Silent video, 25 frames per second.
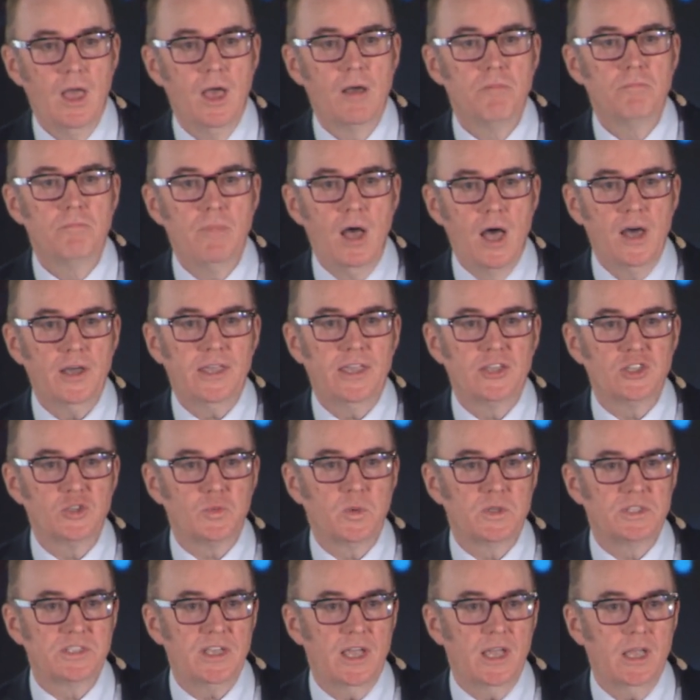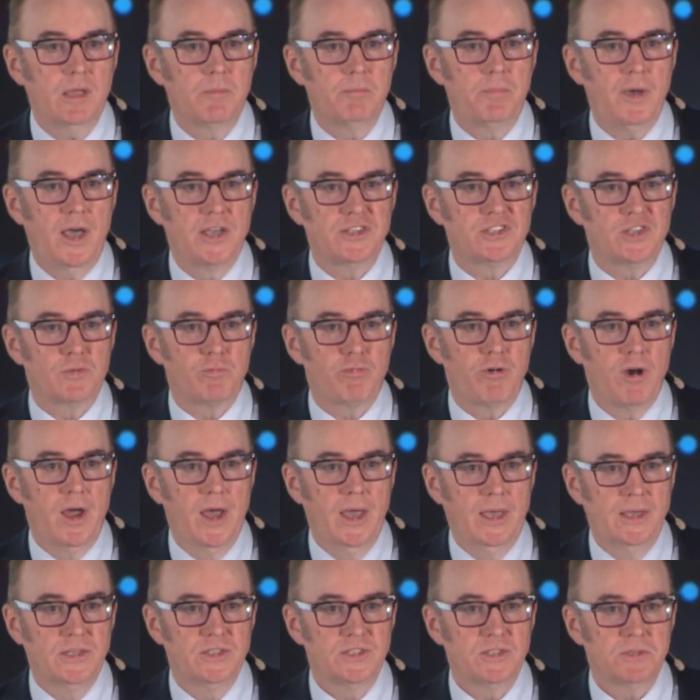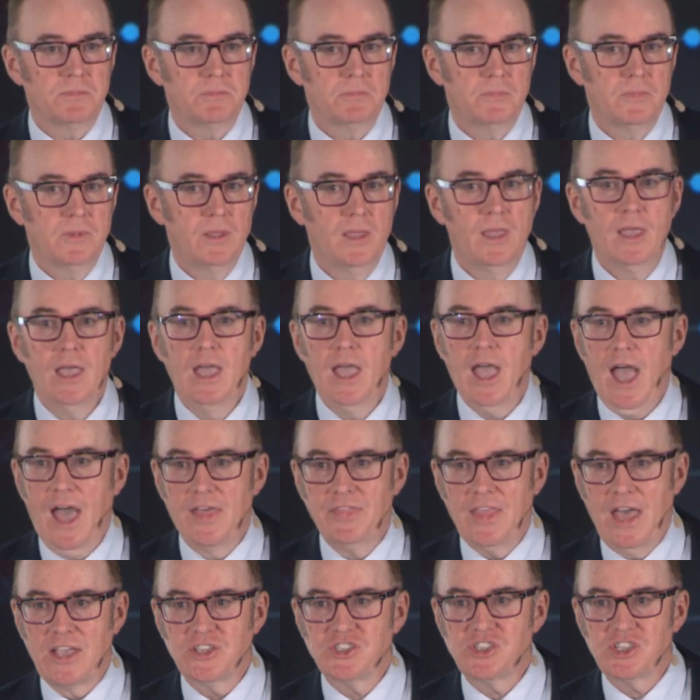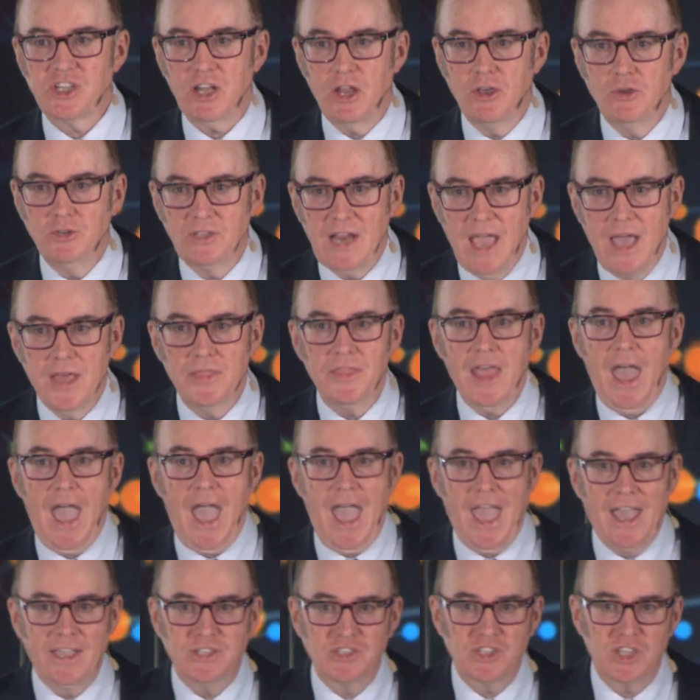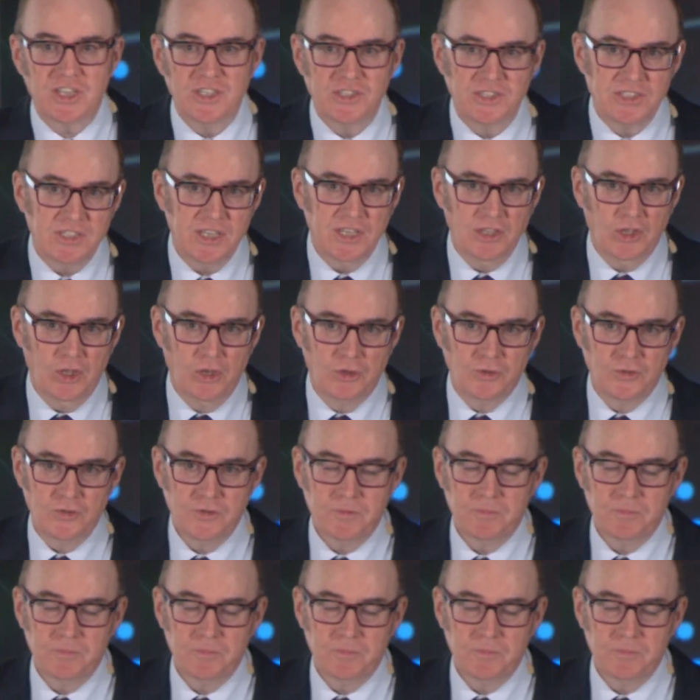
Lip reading: Markets were taken by surprise, and that slowdown has continued.